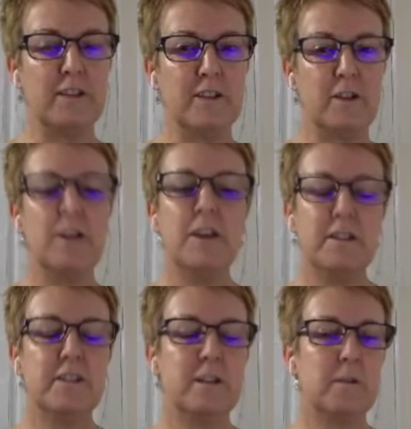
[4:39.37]
So
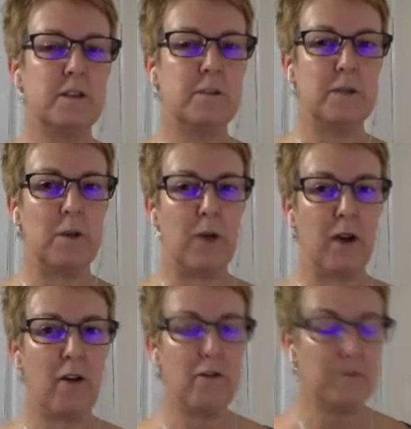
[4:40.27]
just something to be aware
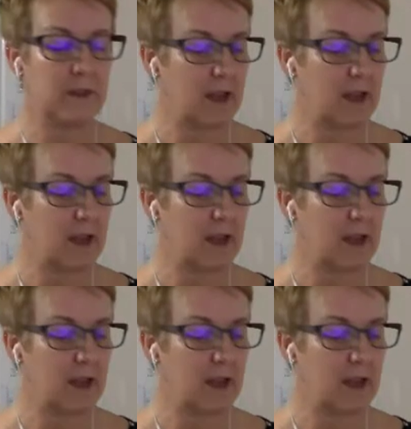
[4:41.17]
of.